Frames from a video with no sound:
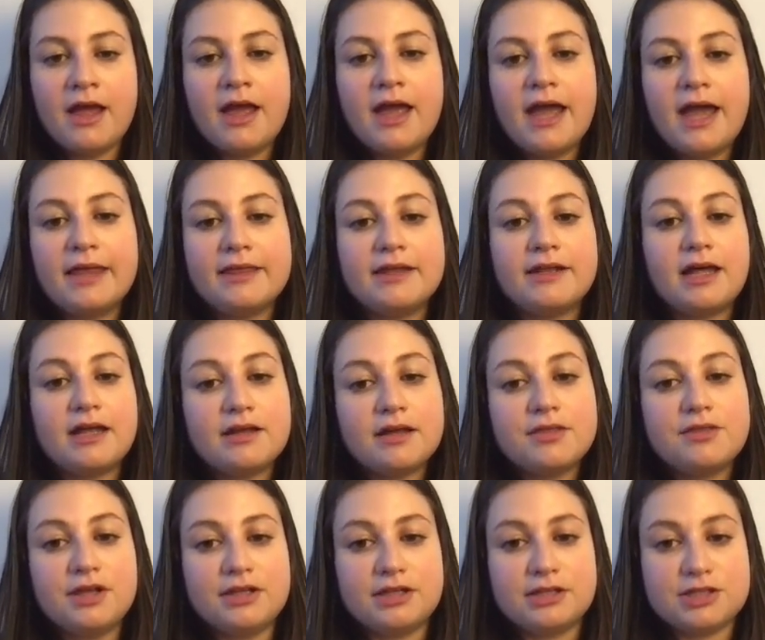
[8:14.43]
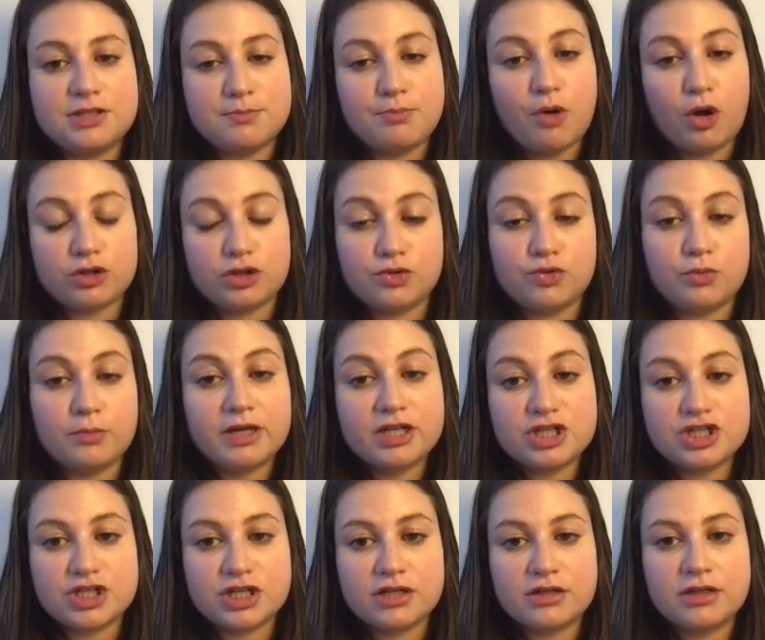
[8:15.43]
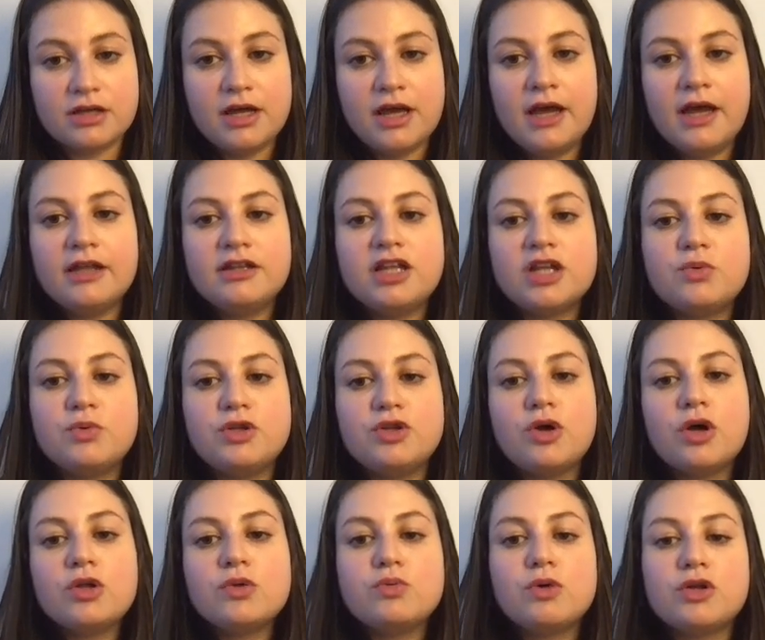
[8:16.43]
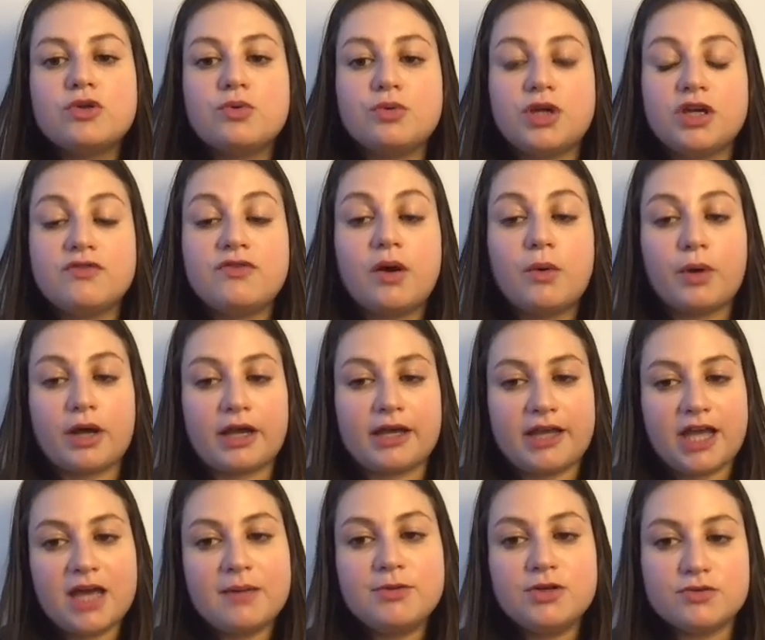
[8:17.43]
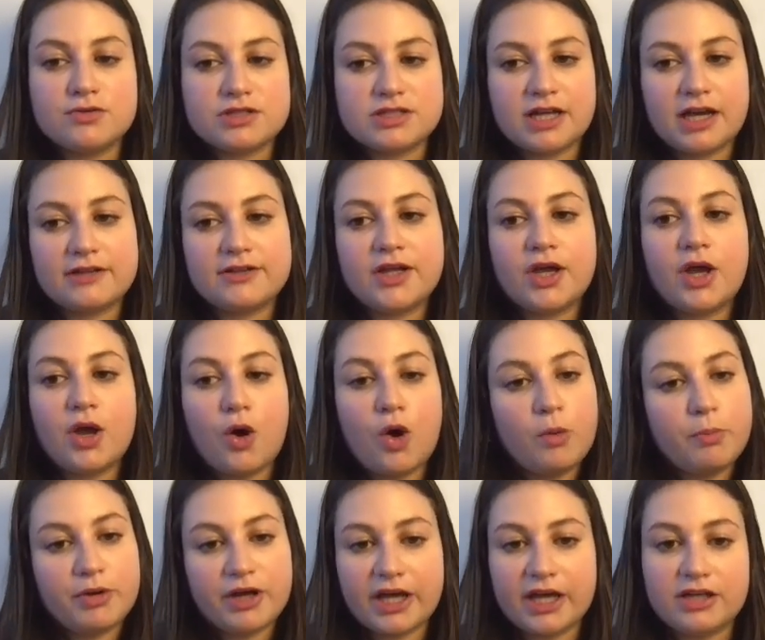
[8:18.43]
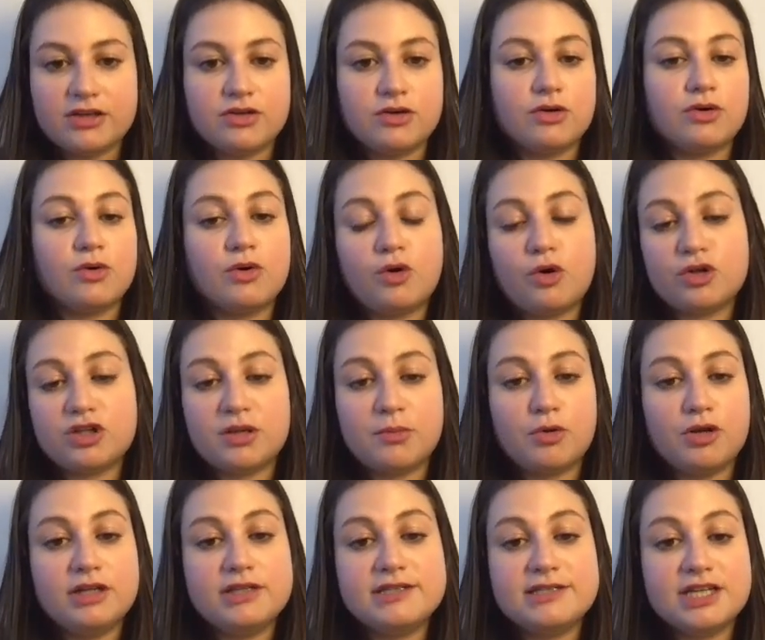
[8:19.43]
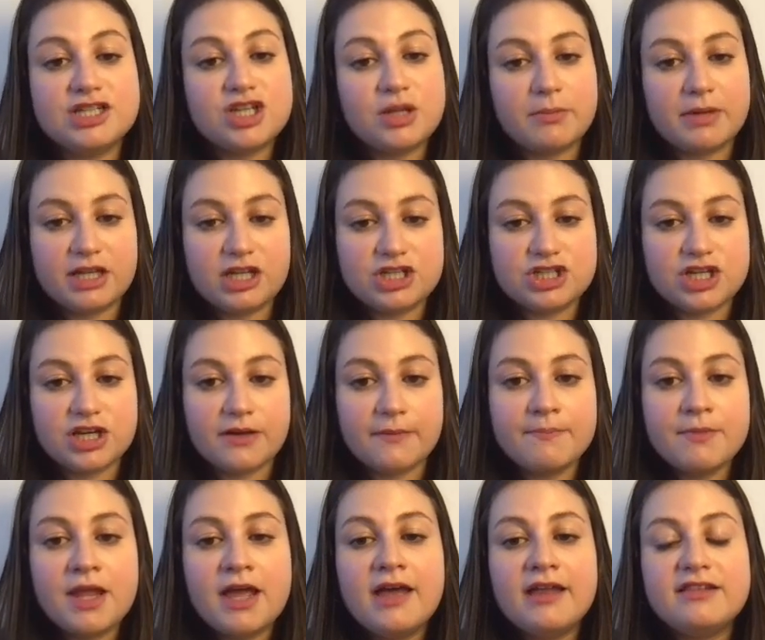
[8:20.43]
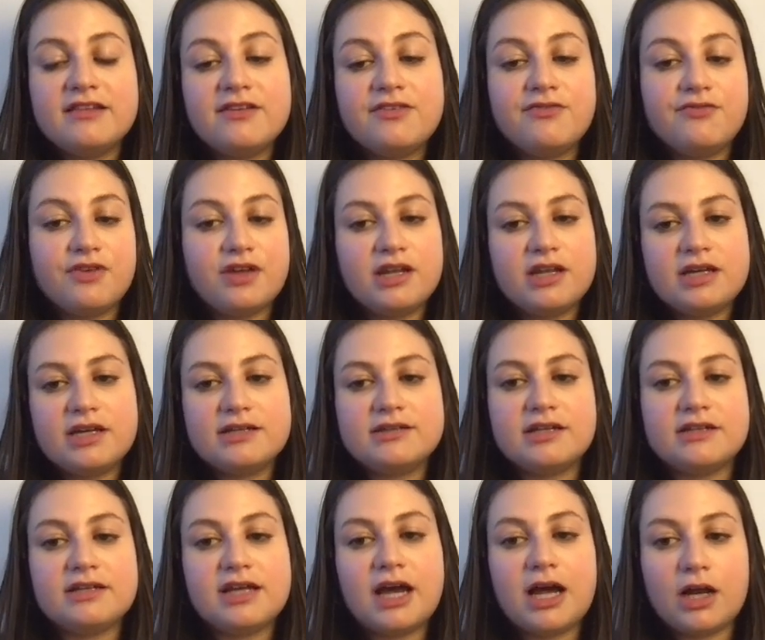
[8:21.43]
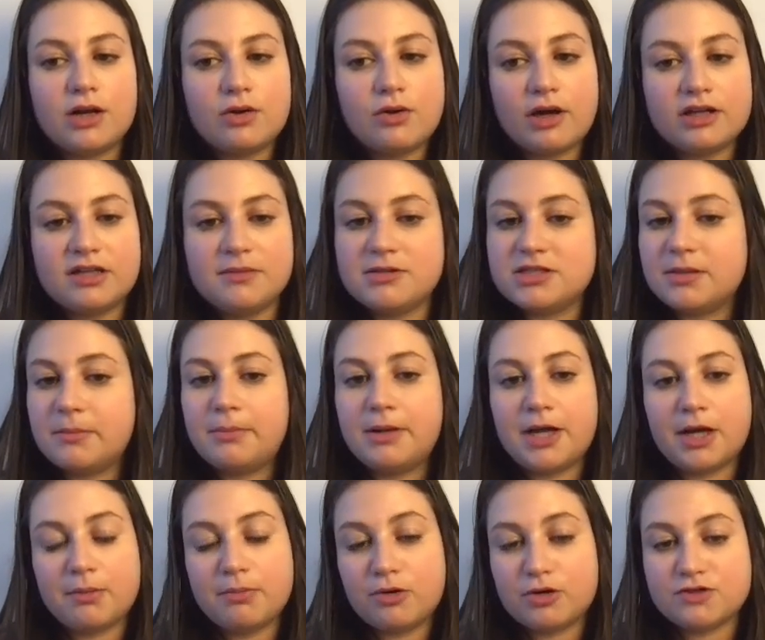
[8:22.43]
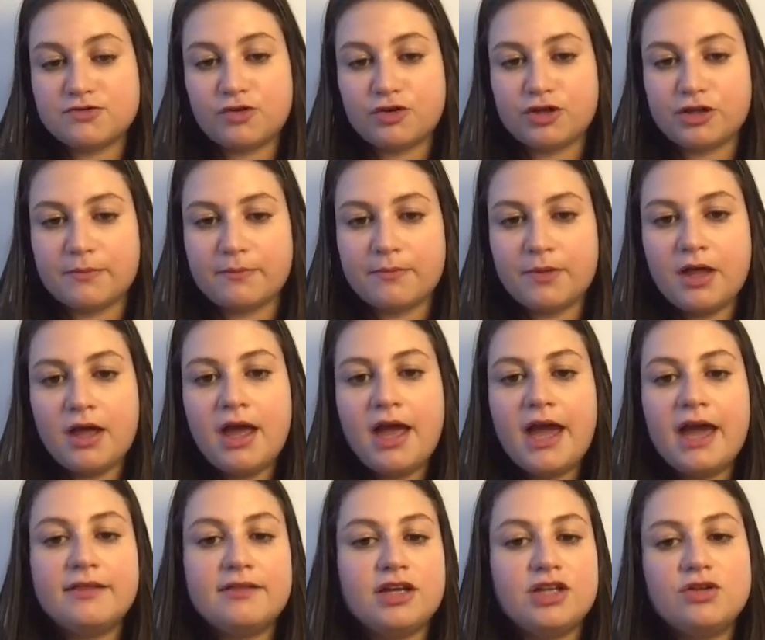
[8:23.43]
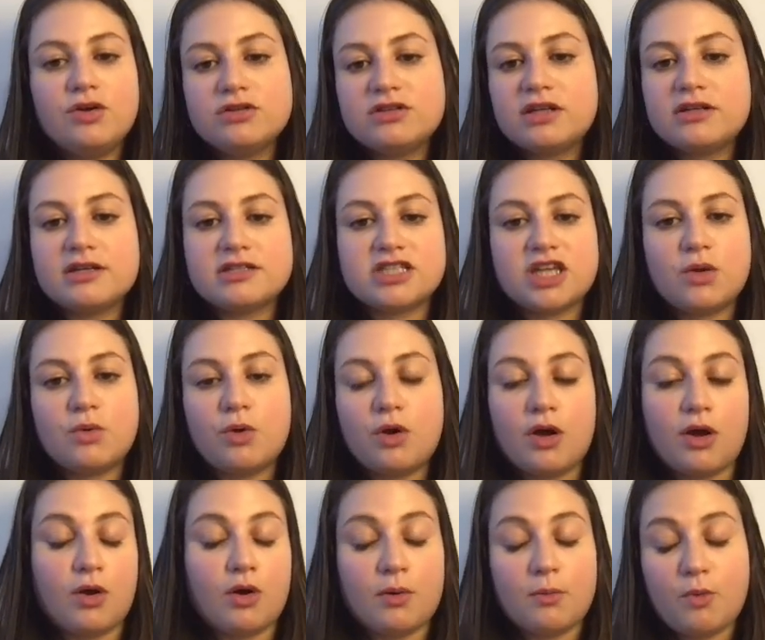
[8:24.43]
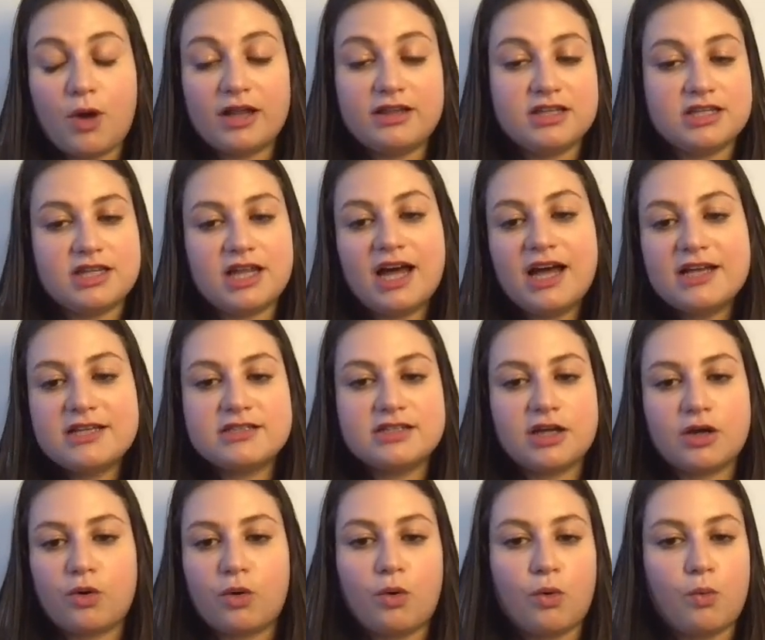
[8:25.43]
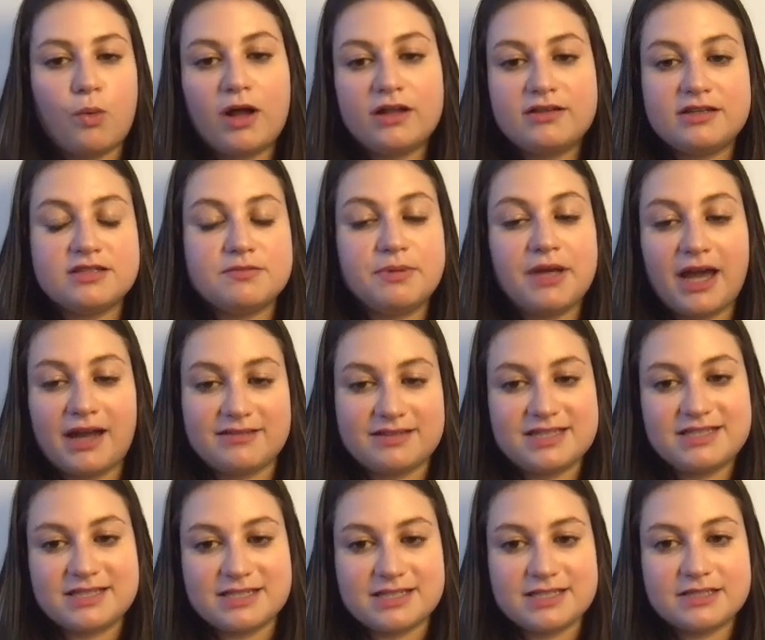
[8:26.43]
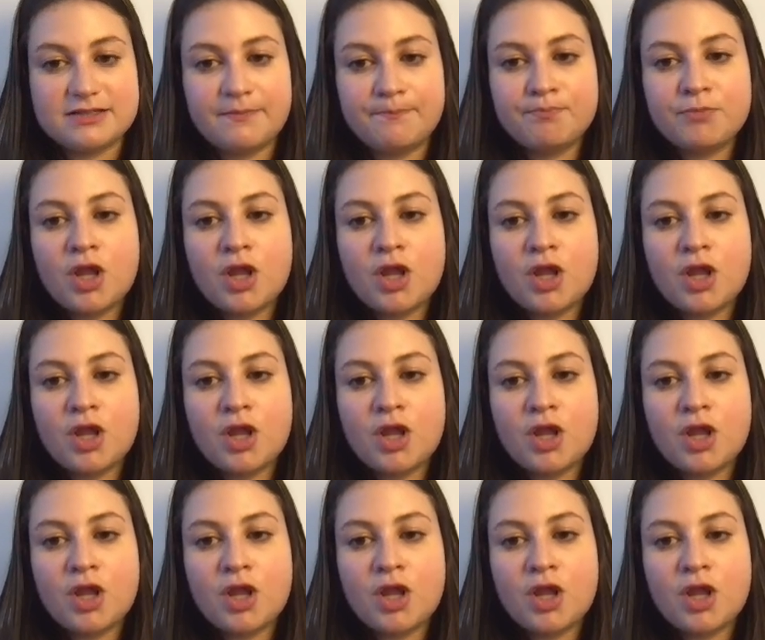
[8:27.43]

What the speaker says: And another thing that's important to mention, that we don't want to give our game user, the operator or the monetization manager, the feeling that the algorithm is a black box for them, and they don't understand what it does or what is behind the scenes.